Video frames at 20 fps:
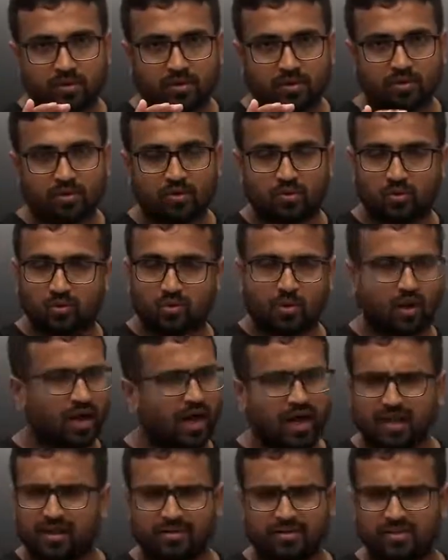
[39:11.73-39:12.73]

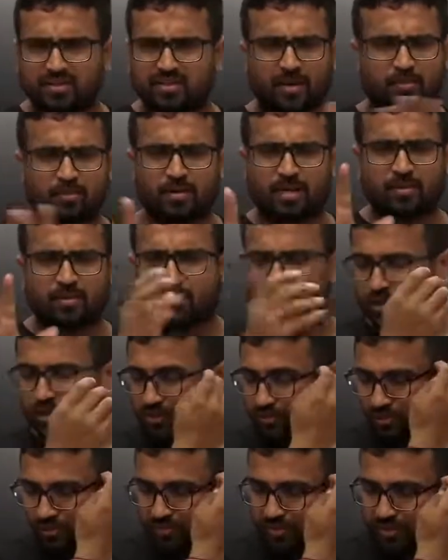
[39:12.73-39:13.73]
It is applicable to
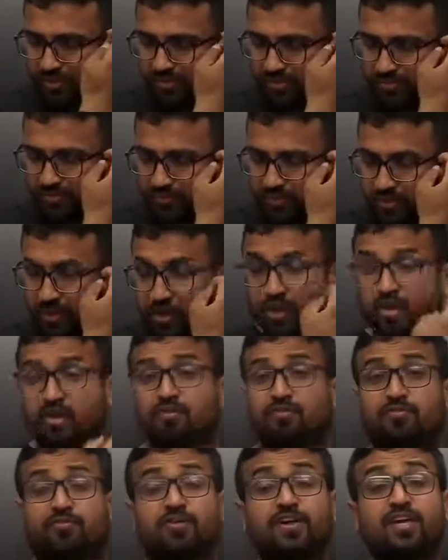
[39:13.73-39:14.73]
each one of us.
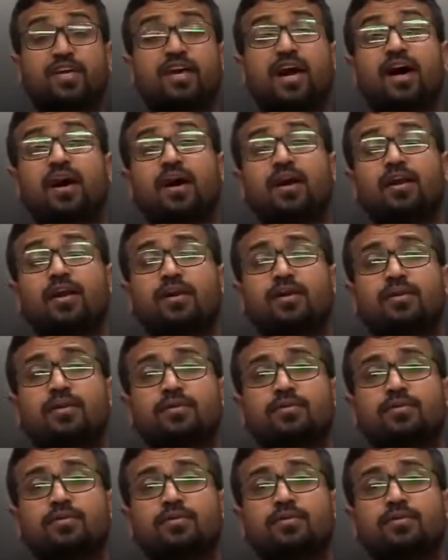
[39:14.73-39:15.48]
We are